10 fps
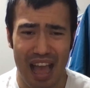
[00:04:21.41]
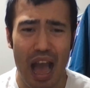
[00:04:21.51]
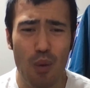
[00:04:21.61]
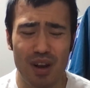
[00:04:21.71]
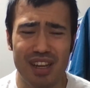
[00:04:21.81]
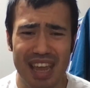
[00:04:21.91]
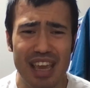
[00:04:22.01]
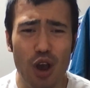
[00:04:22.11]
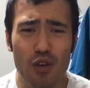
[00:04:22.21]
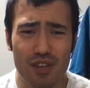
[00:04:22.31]
I want to
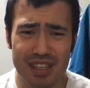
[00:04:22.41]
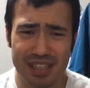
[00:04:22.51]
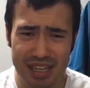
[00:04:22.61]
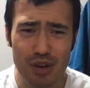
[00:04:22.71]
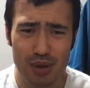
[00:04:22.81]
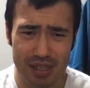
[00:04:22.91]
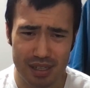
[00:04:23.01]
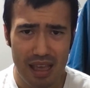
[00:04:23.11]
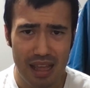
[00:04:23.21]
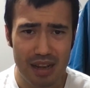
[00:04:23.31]
take over this
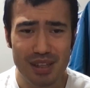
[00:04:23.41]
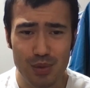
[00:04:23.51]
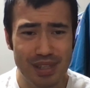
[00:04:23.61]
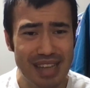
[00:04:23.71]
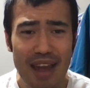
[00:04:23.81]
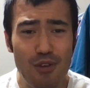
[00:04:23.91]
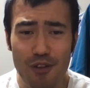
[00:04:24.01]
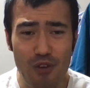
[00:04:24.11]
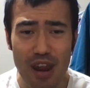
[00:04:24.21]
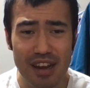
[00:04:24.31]
series, and was never
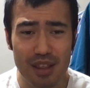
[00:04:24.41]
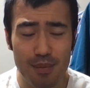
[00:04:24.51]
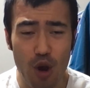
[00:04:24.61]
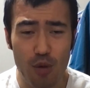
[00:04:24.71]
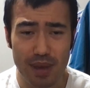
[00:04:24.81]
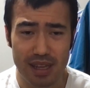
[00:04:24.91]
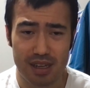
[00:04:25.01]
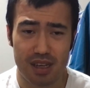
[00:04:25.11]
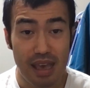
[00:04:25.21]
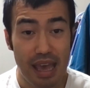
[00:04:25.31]
afraid of the moment.